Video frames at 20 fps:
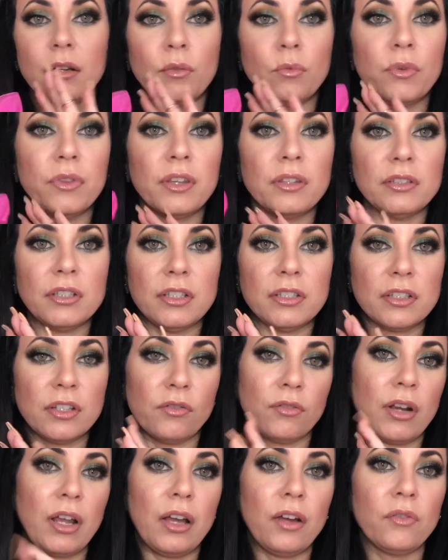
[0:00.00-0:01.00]
with the
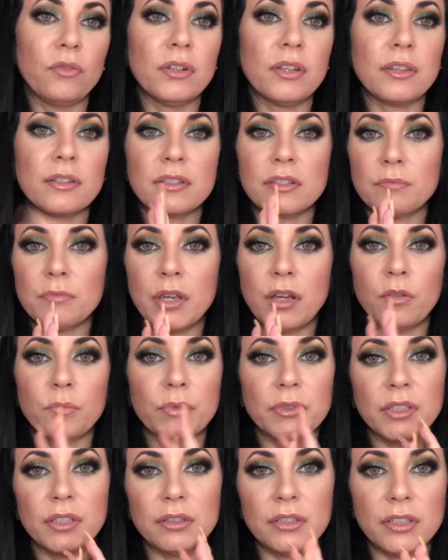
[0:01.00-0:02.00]
detail, not only the smell,
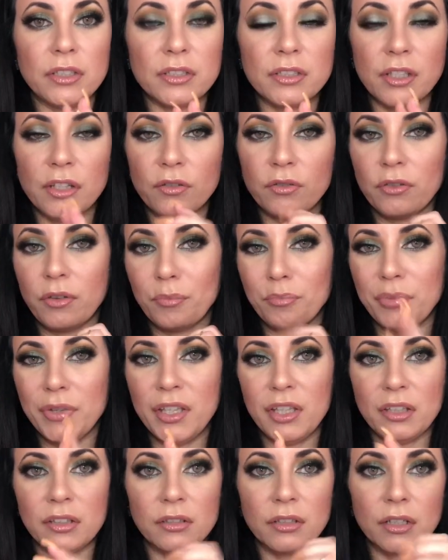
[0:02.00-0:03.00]
but the detail, the
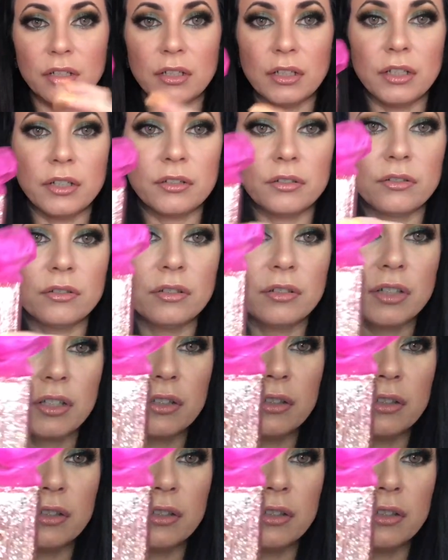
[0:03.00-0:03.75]
pink, the glitter. Look